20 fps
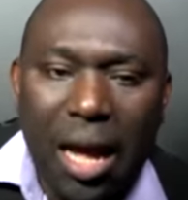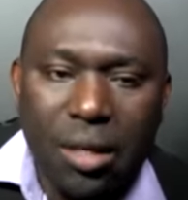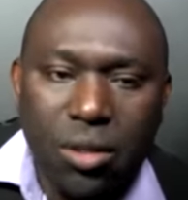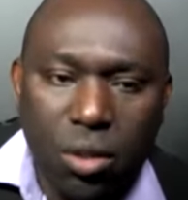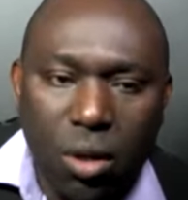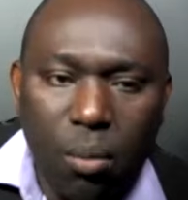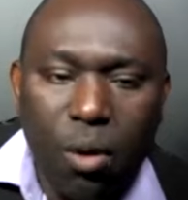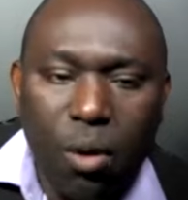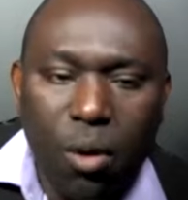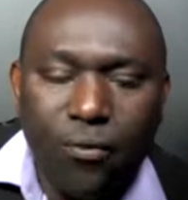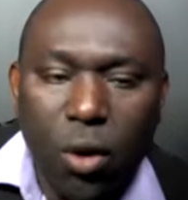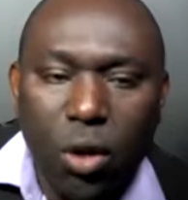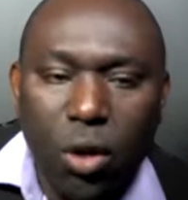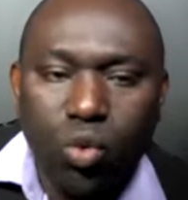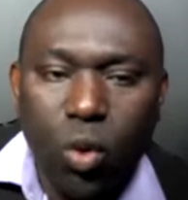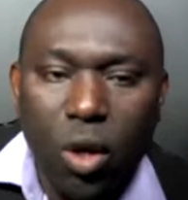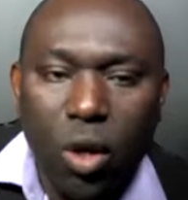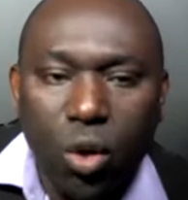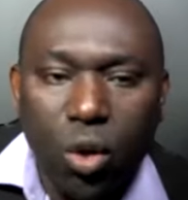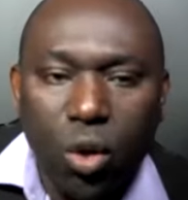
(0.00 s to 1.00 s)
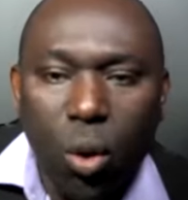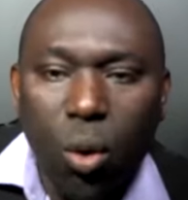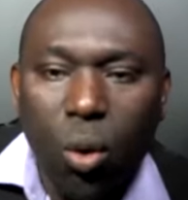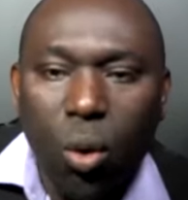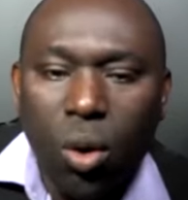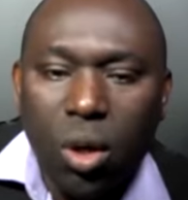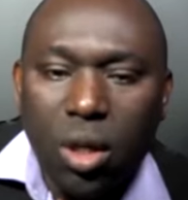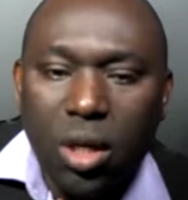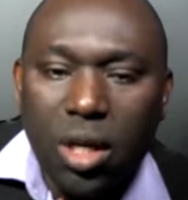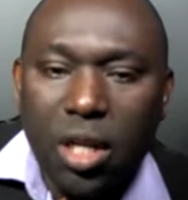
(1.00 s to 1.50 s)
Some of us will
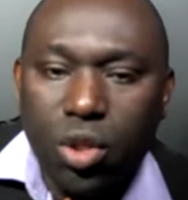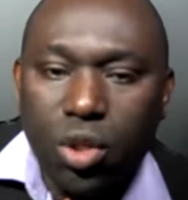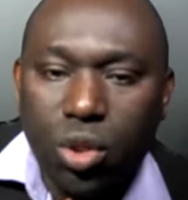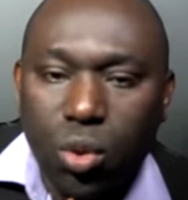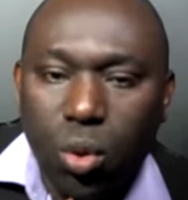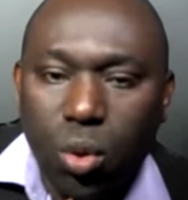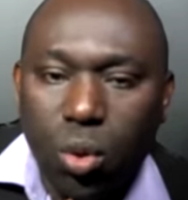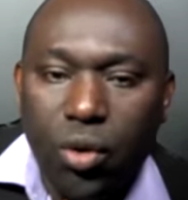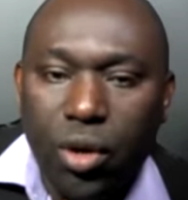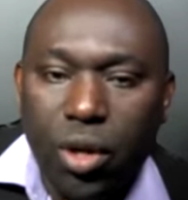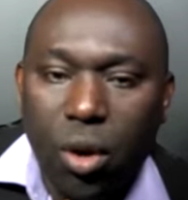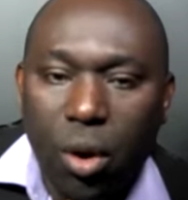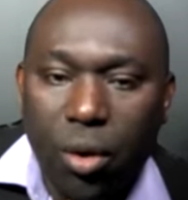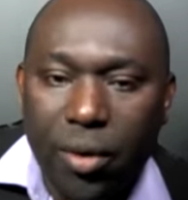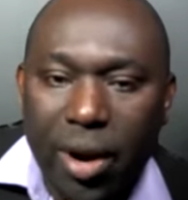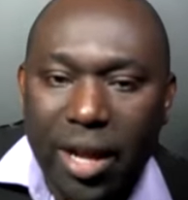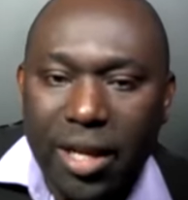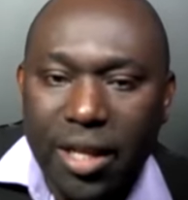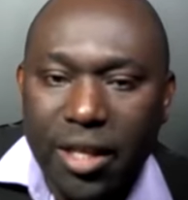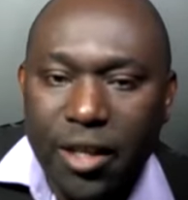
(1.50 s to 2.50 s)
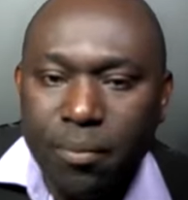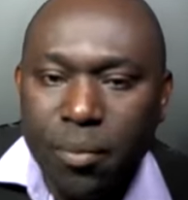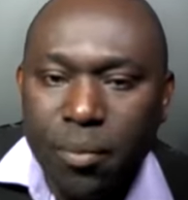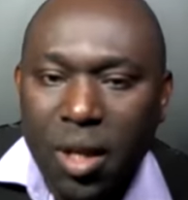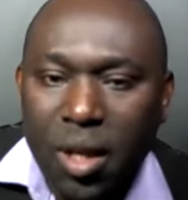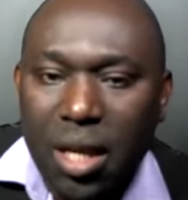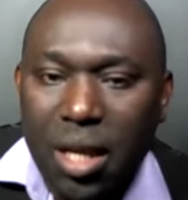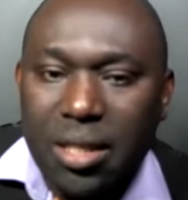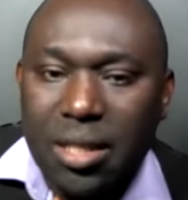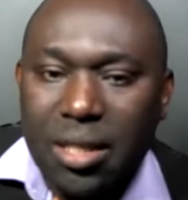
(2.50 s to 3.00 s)
know the story already.
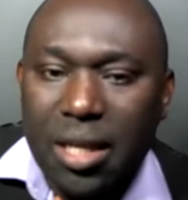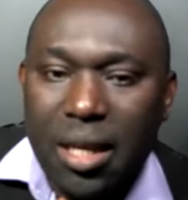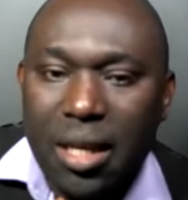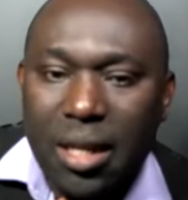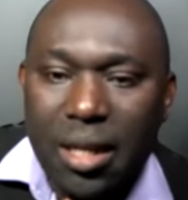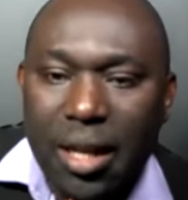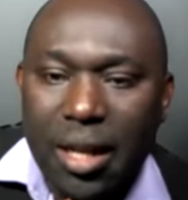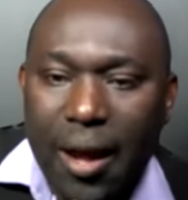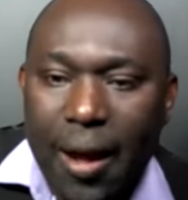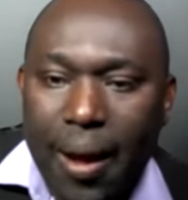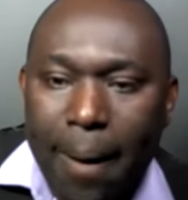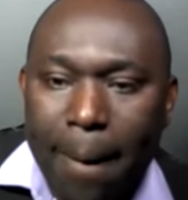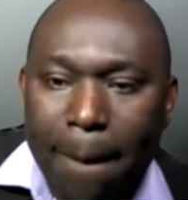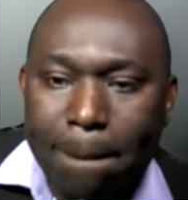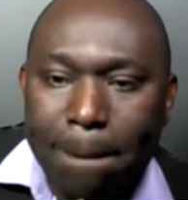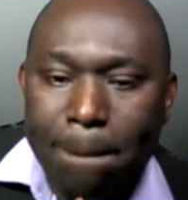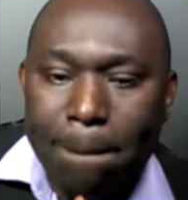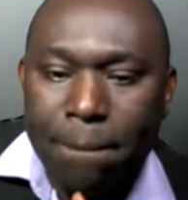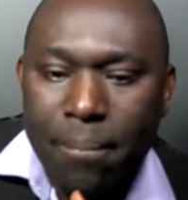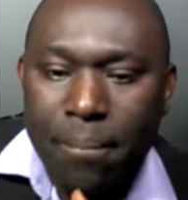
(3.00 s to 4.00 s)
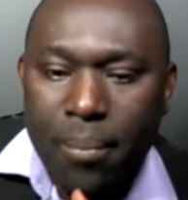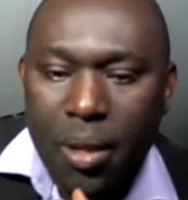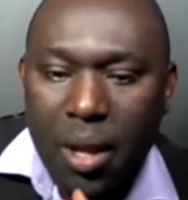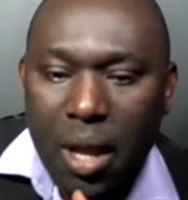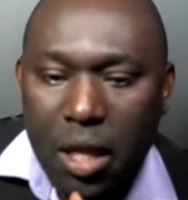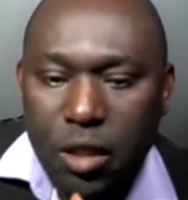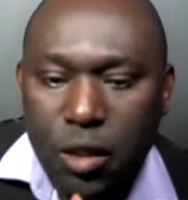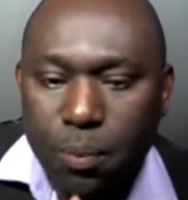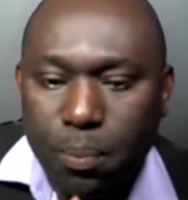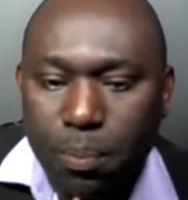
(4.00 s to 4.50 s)
It's in,
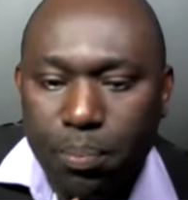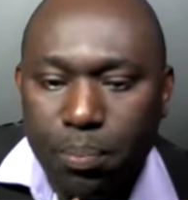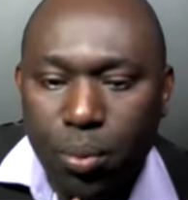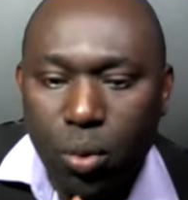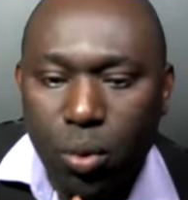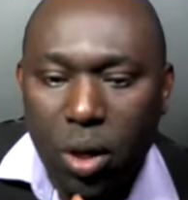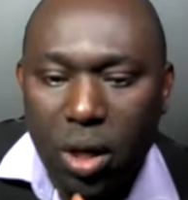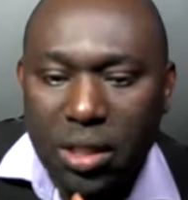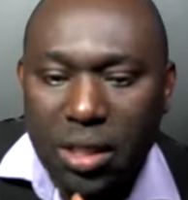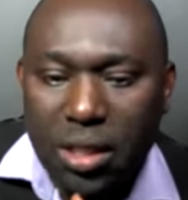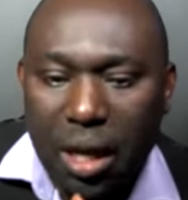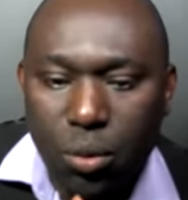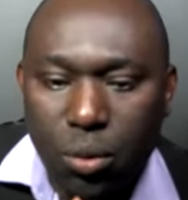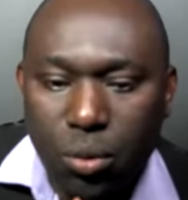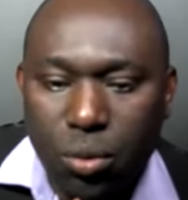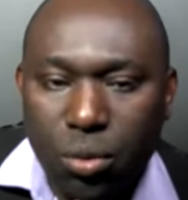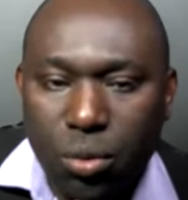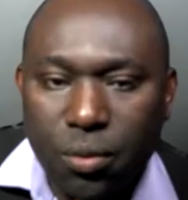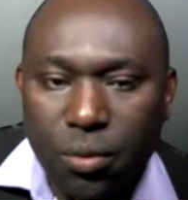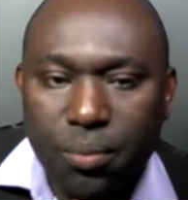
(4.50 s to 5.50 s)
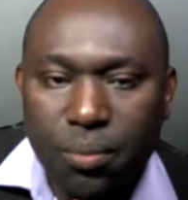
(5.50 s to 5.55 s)
let's pull it out.